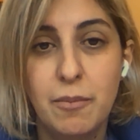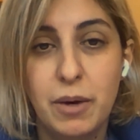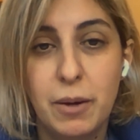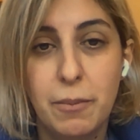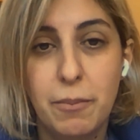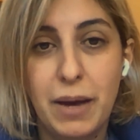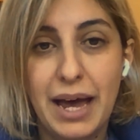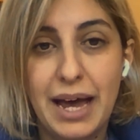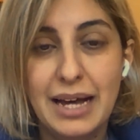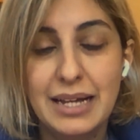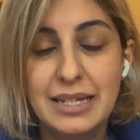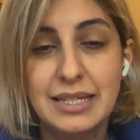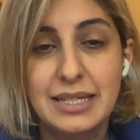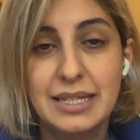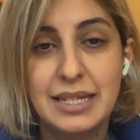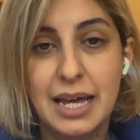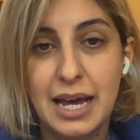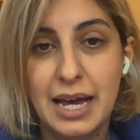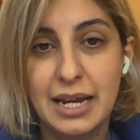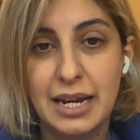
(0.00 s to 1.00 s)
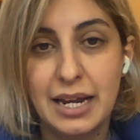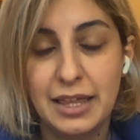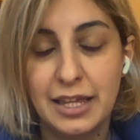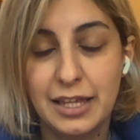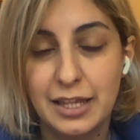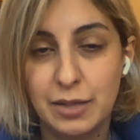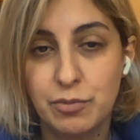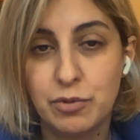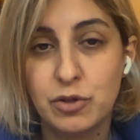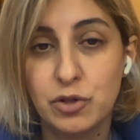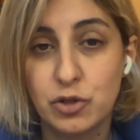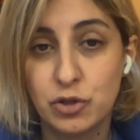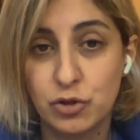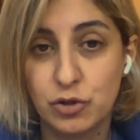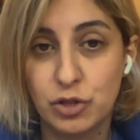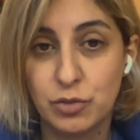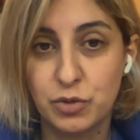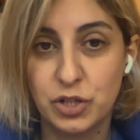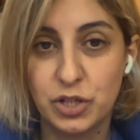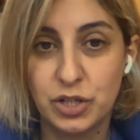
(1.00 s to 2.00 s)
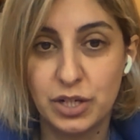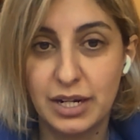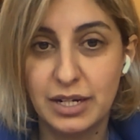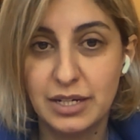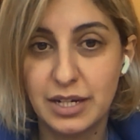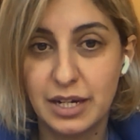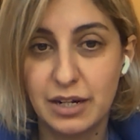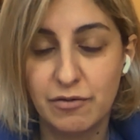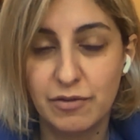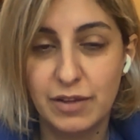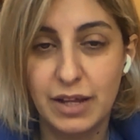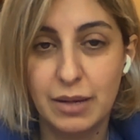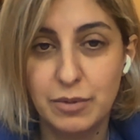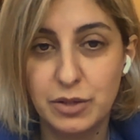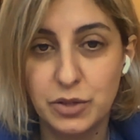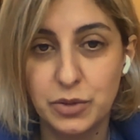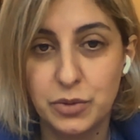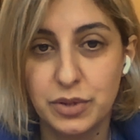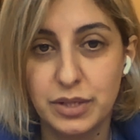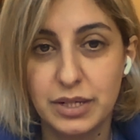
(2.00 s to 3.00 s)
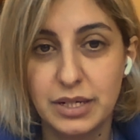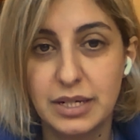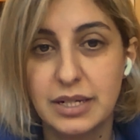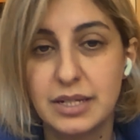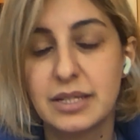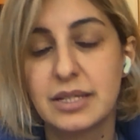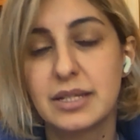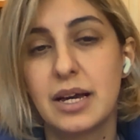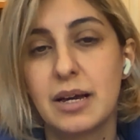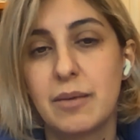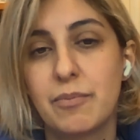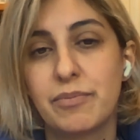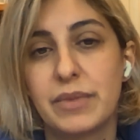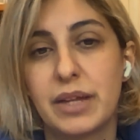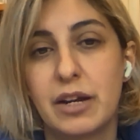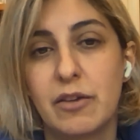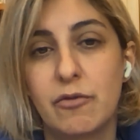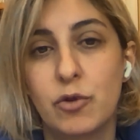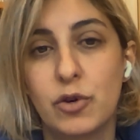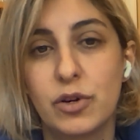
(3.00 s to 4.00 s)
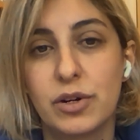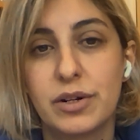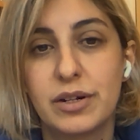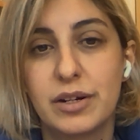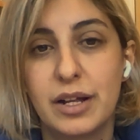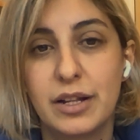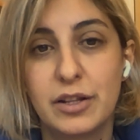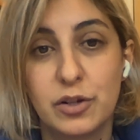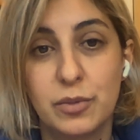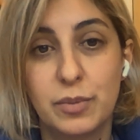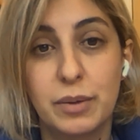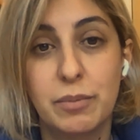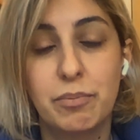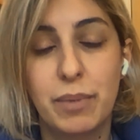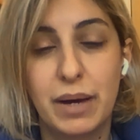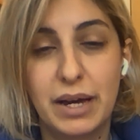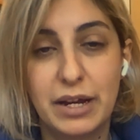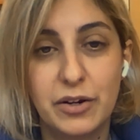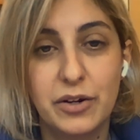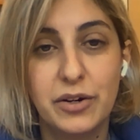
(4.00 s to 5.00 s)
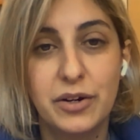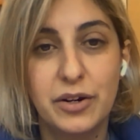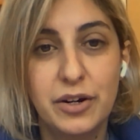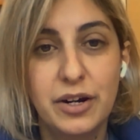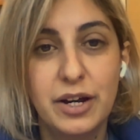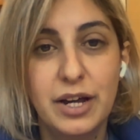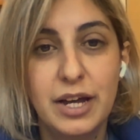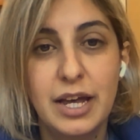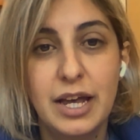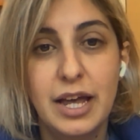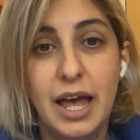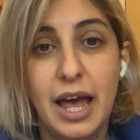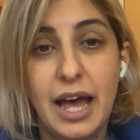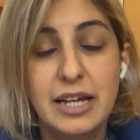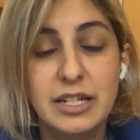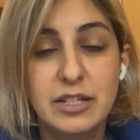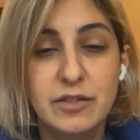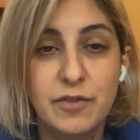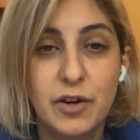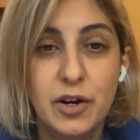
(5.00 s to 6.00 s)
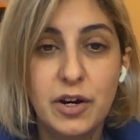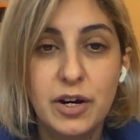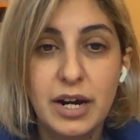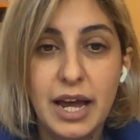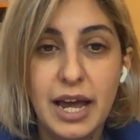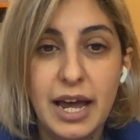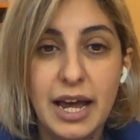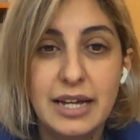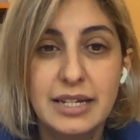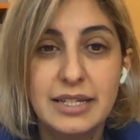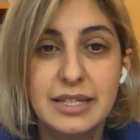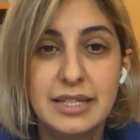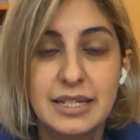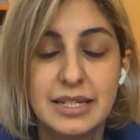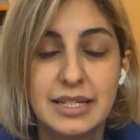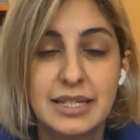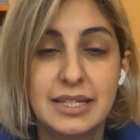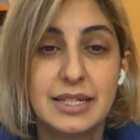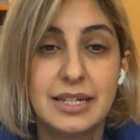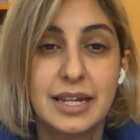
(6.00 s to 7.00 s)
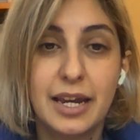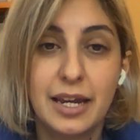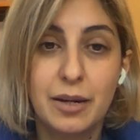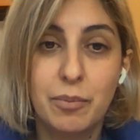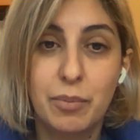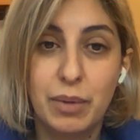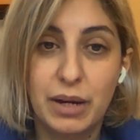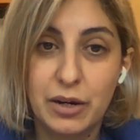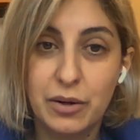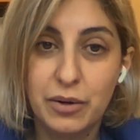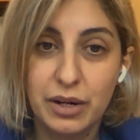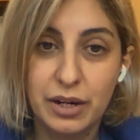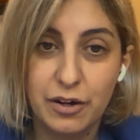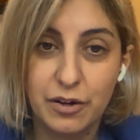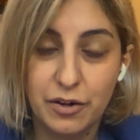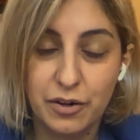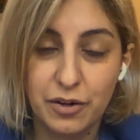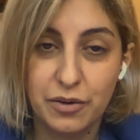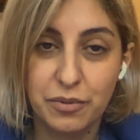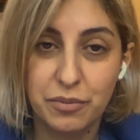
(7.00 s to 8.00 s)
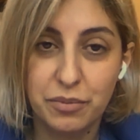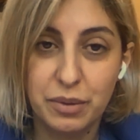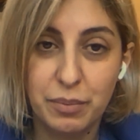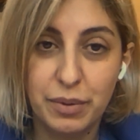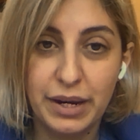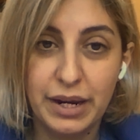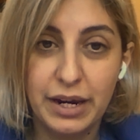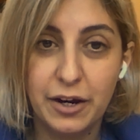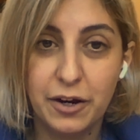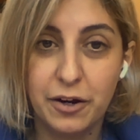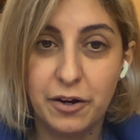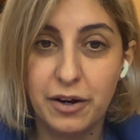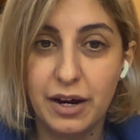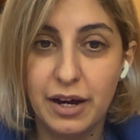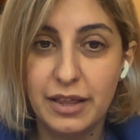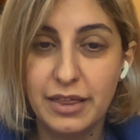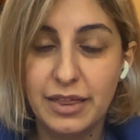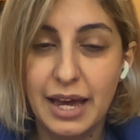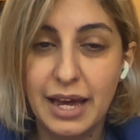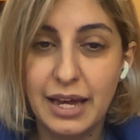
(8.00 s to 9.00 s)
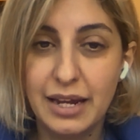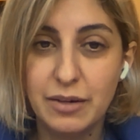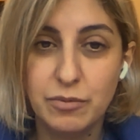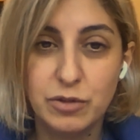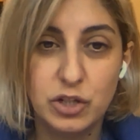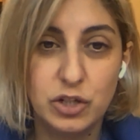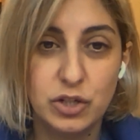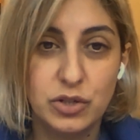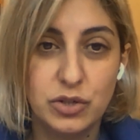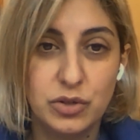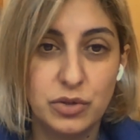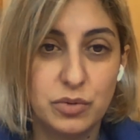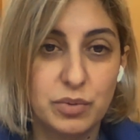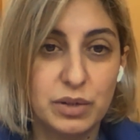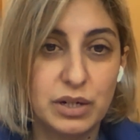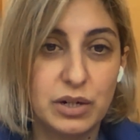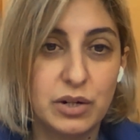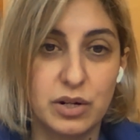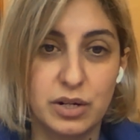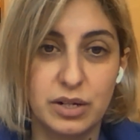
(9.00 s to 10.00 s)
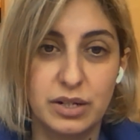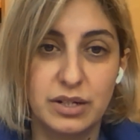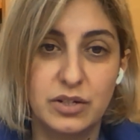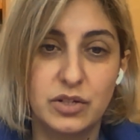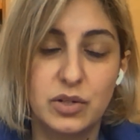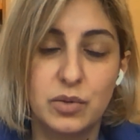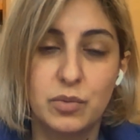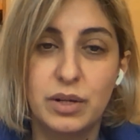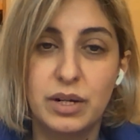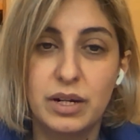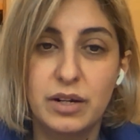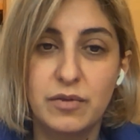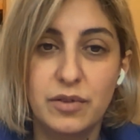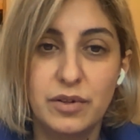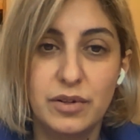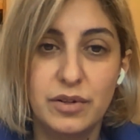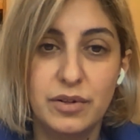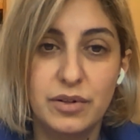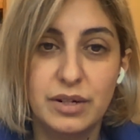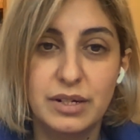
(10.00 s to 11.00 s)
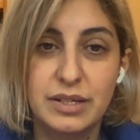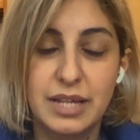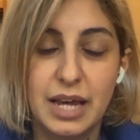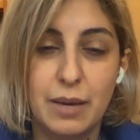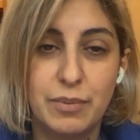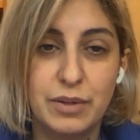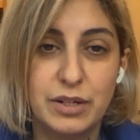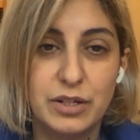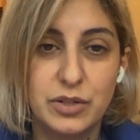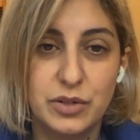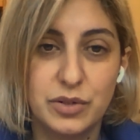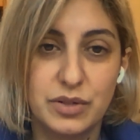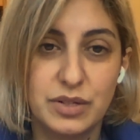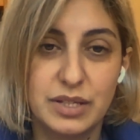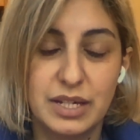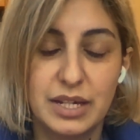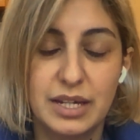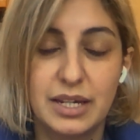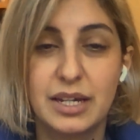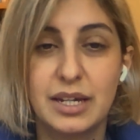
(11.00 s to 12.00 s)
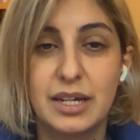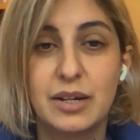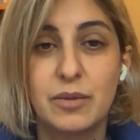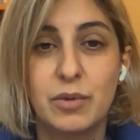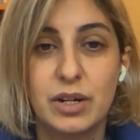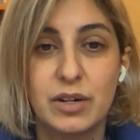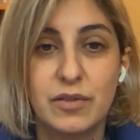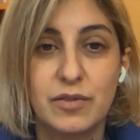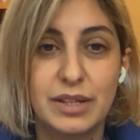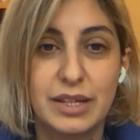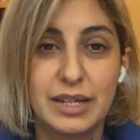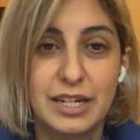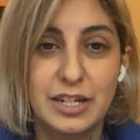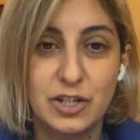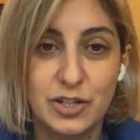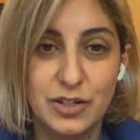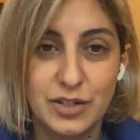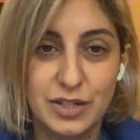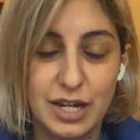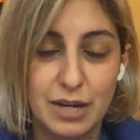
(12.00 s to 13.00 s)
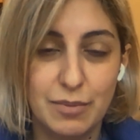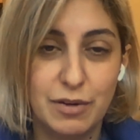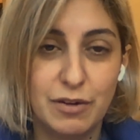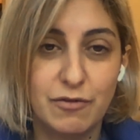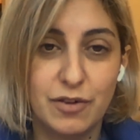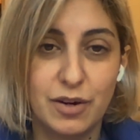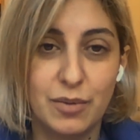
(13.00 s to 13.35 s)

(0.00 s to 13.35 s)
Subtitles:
But past that, I think the prescription anti-inflammatories can work a little bit better. As far as the skin barrier repair, that we should do regardless. So whatever is happening to your skin, wherever the itch is coming